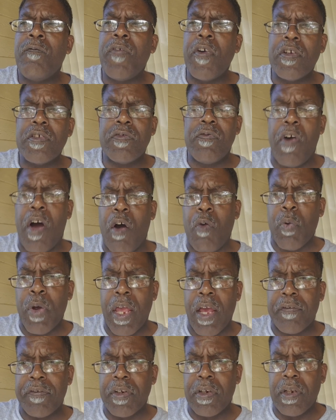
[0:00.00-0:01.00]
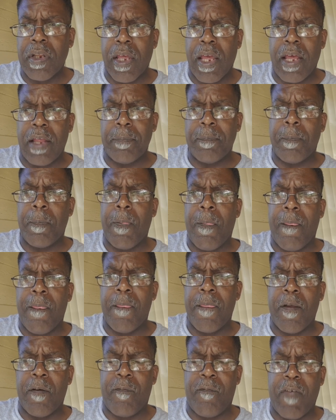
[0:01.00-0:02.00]
first of all, we have to look at
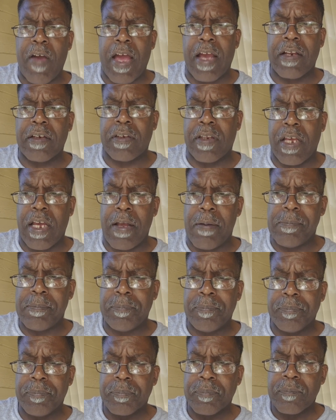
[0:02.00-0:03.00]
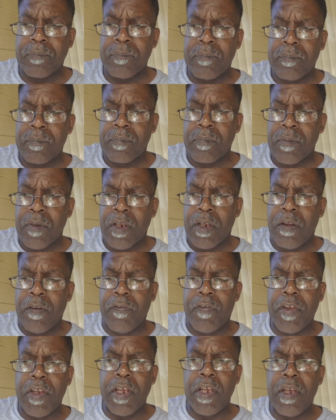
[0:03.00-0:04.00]
the fact that
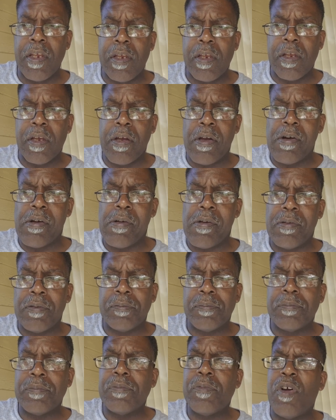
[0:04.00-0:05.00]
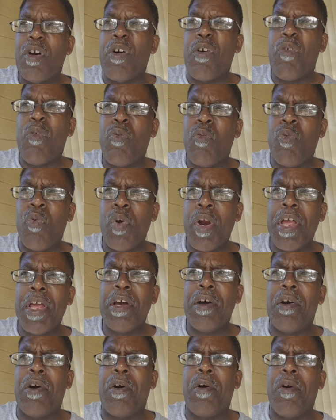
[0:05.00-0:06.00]
the
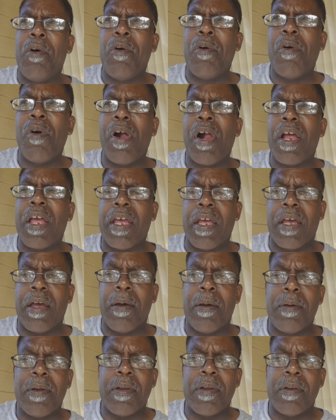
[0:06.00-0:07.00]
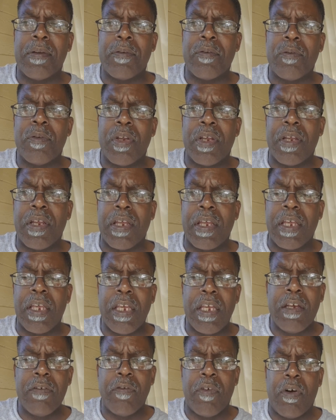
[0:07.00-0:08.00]
real
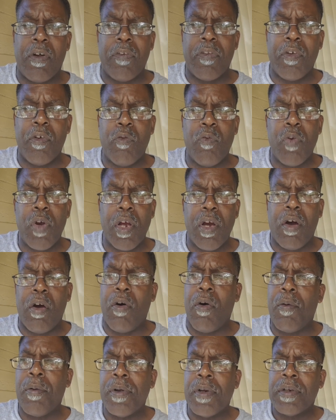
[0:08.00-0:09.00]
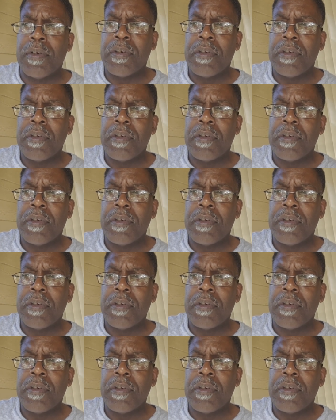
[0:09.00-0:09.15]
evil, the real